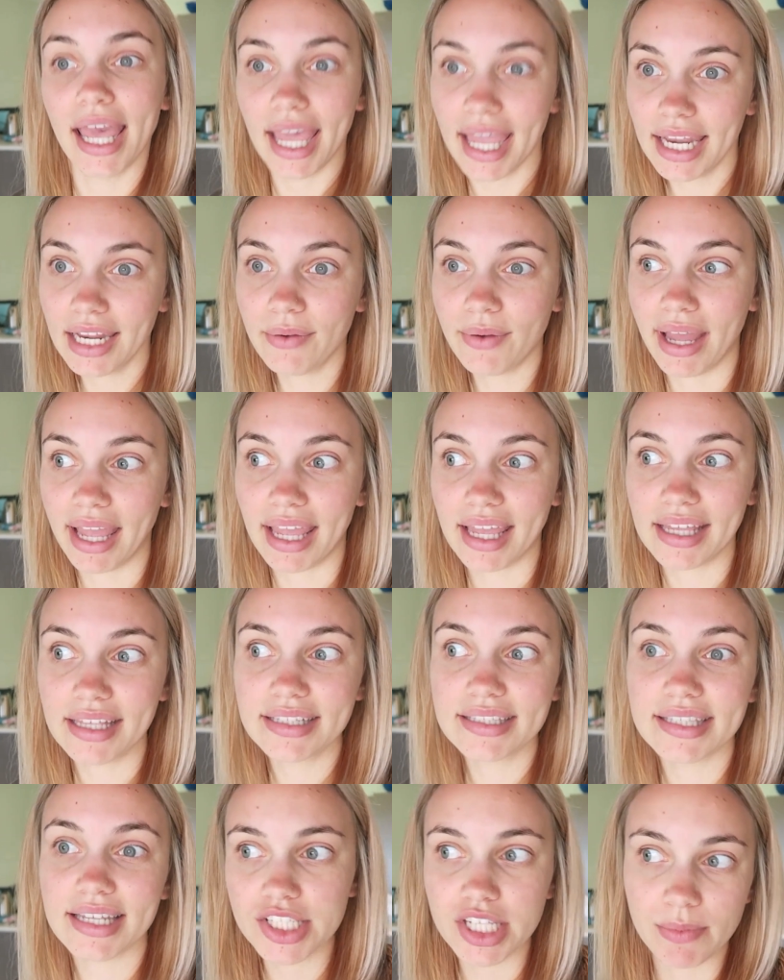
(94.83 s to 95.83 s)

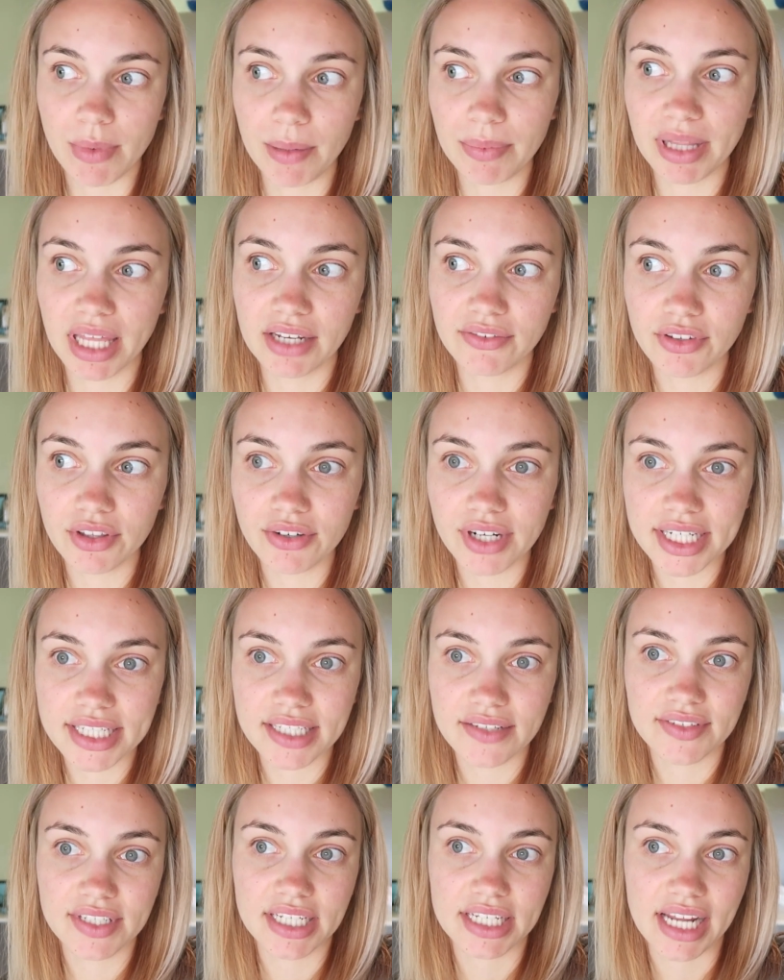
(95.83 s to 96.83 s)
Anyways, so my plan for the
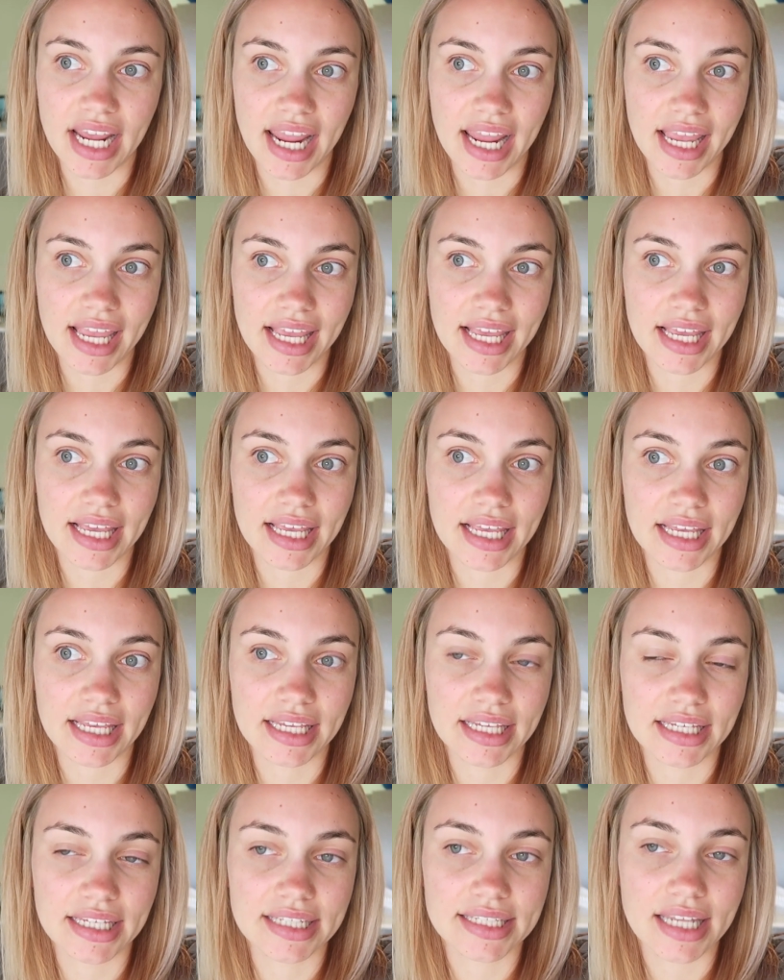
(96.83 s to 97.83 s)
rest of today
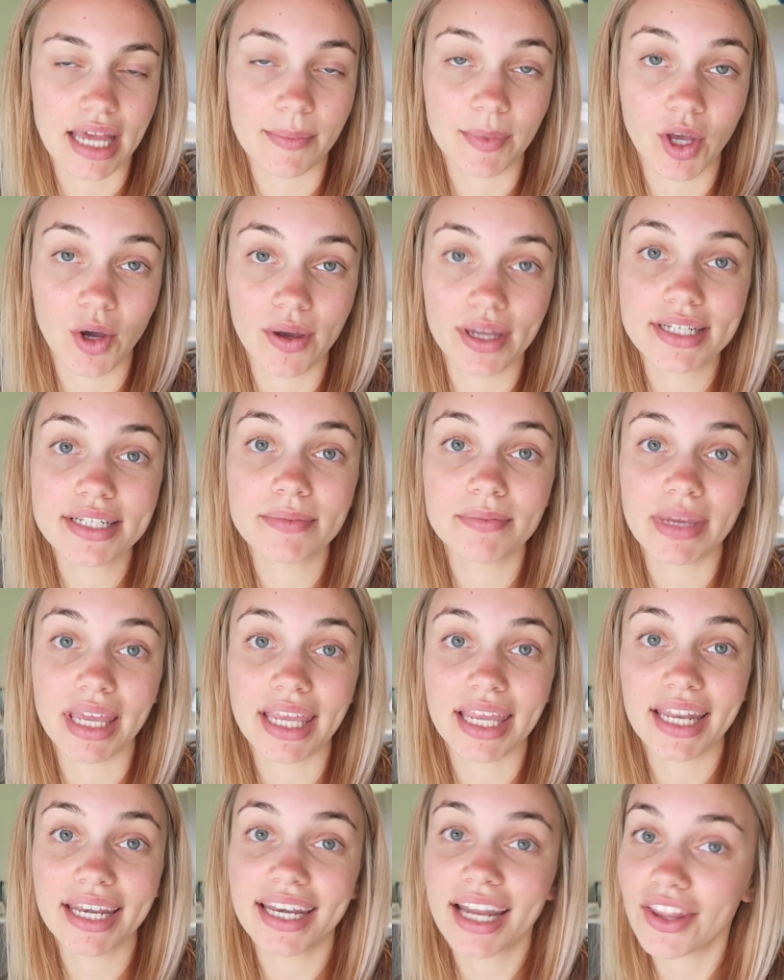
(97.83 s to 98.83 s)
is I'm going to
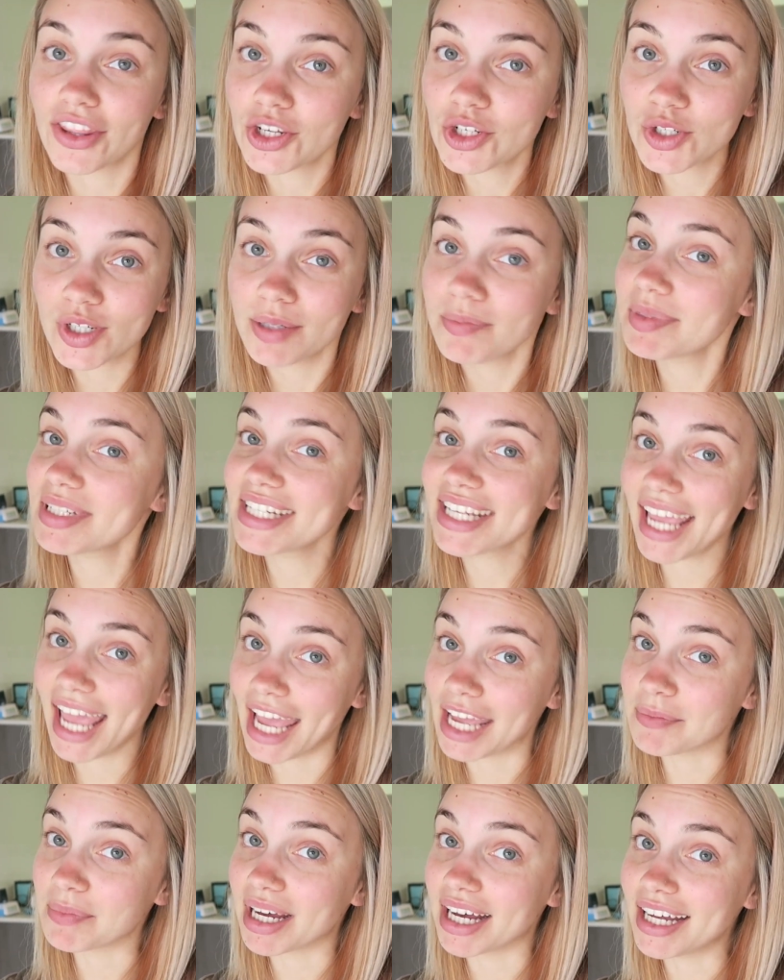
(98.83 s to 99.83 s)
make another trip to
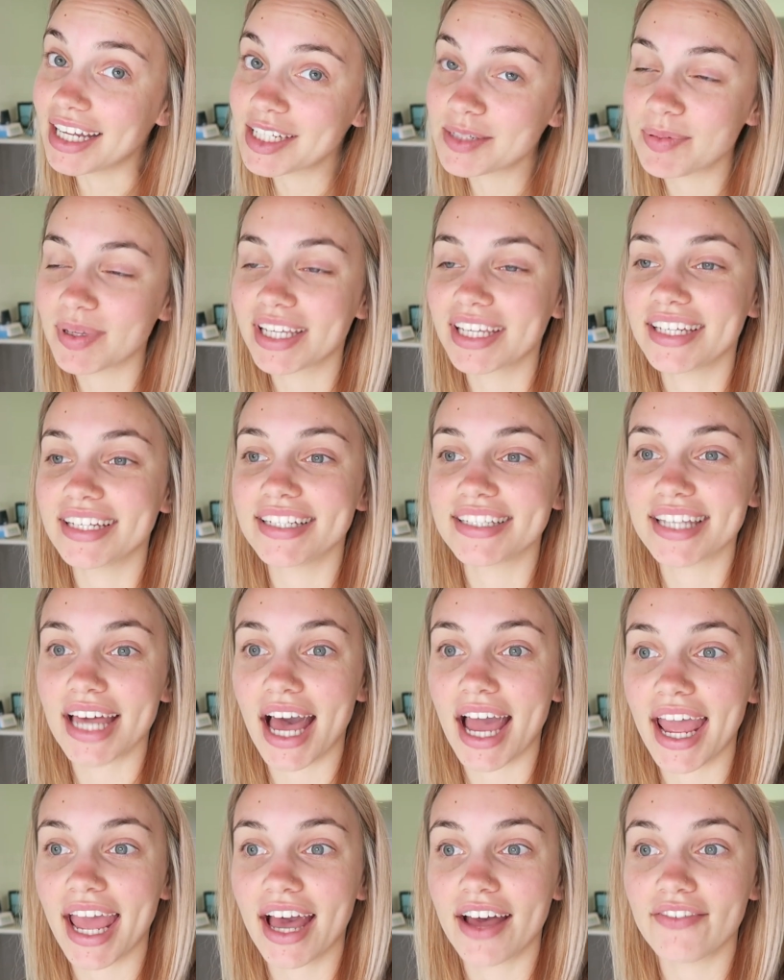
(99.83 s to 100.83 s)
Kmart because
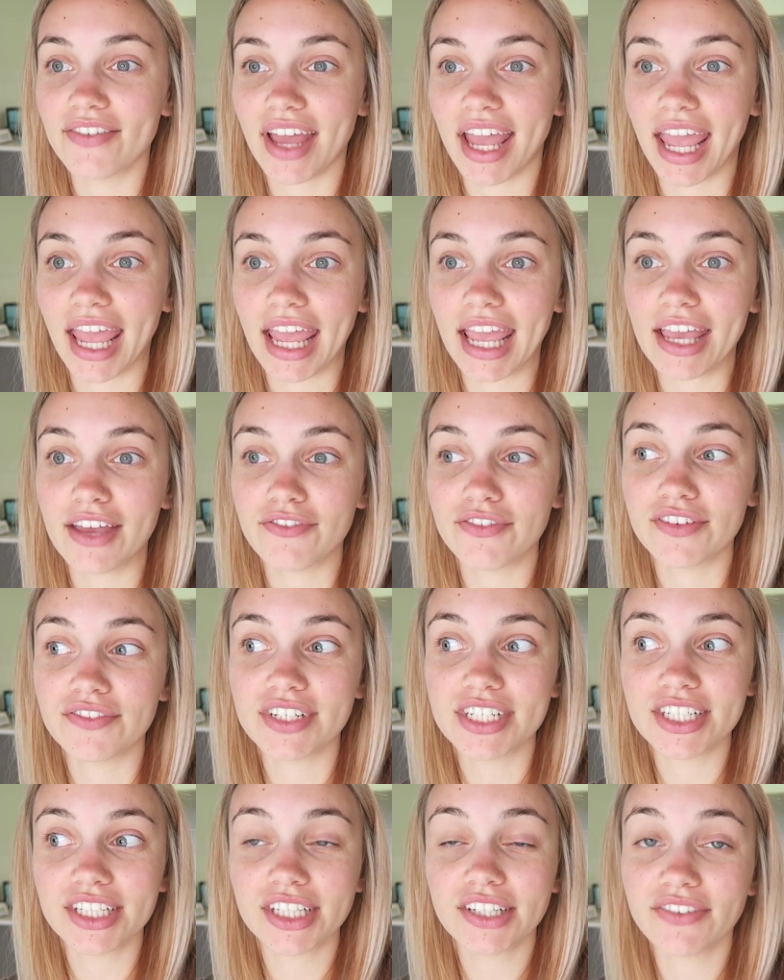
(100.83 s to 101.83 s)
I have a
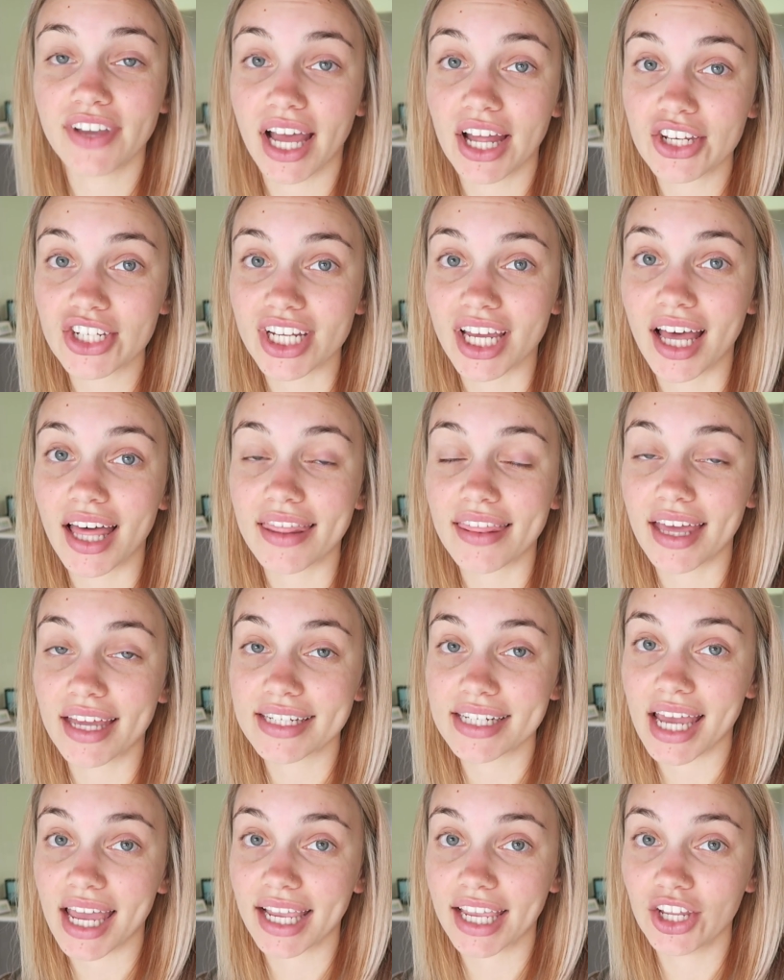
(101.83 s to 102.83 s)
$50 voucher
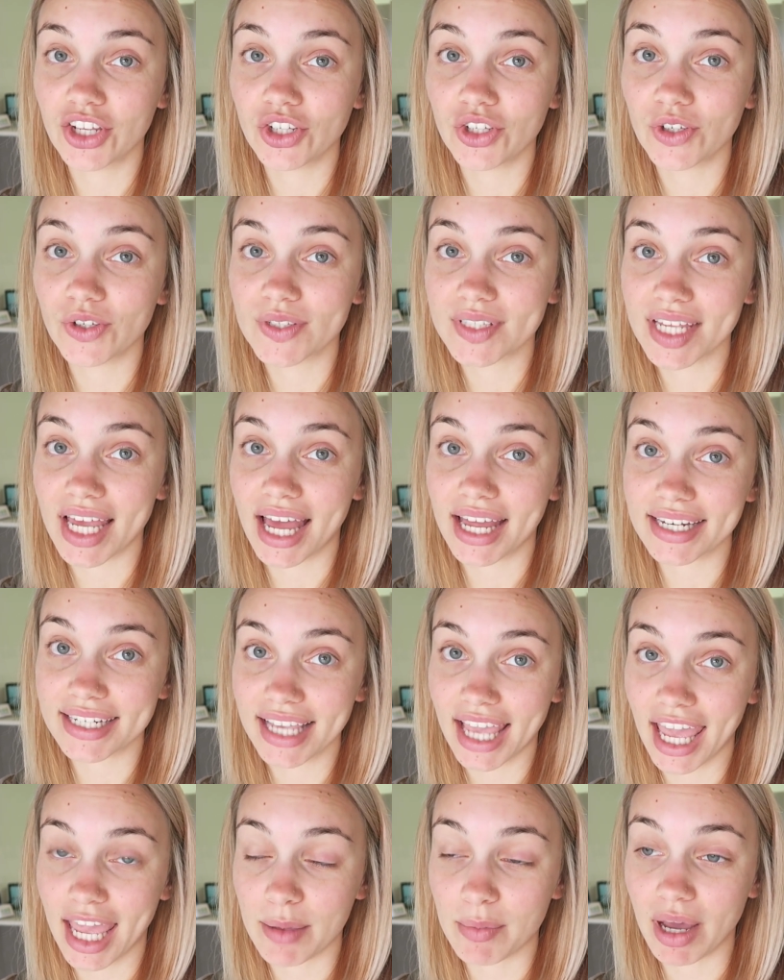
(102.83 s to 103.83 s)
that I can use
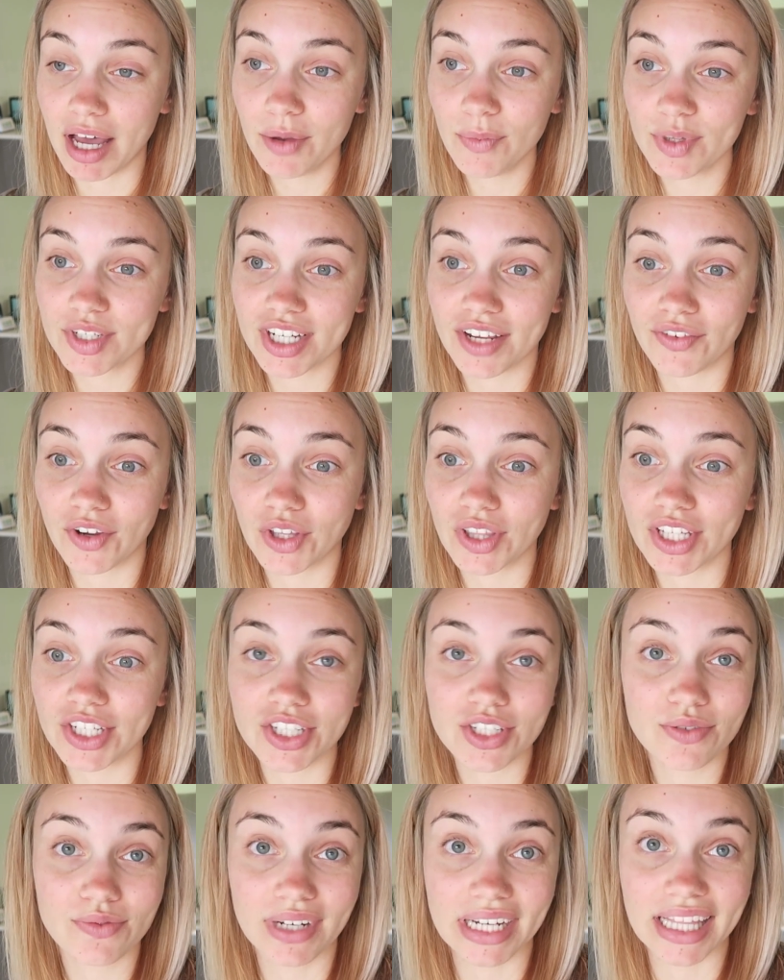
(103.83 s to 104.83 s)
at Kmart, which I've only
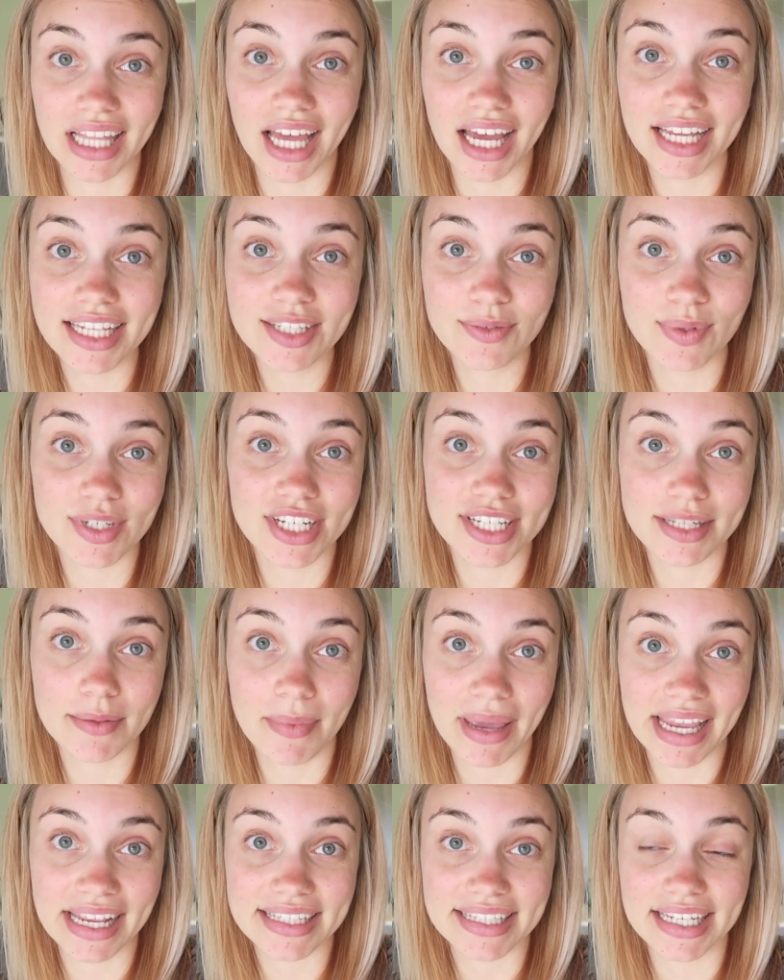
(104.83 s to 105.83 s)
just realized, which is
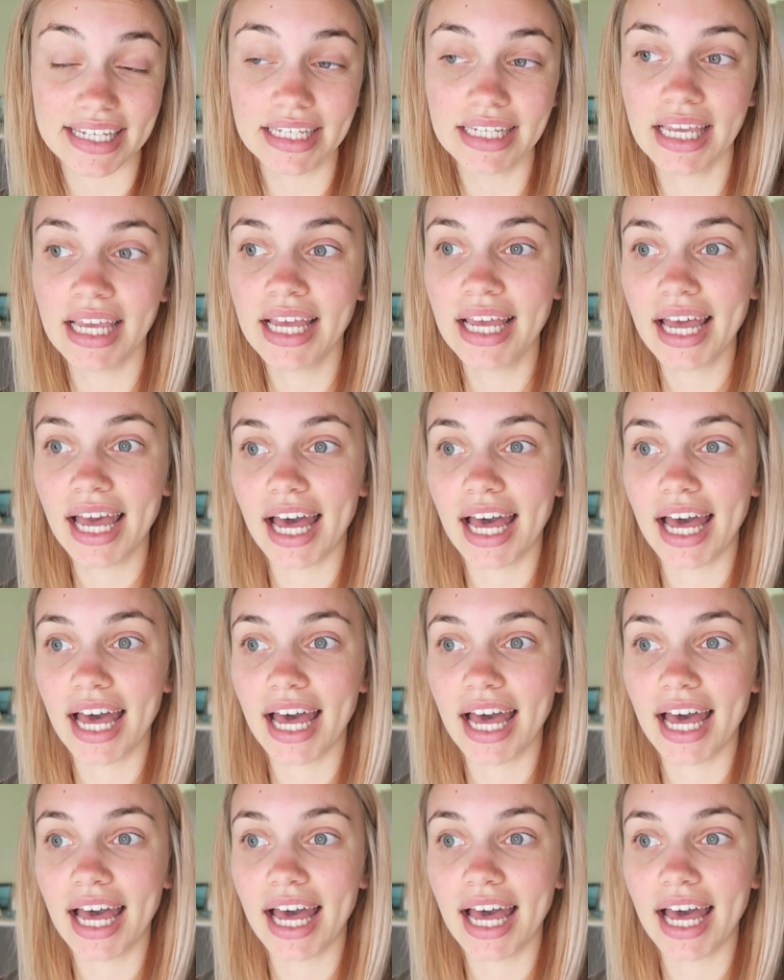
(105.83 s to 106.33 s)
amazing.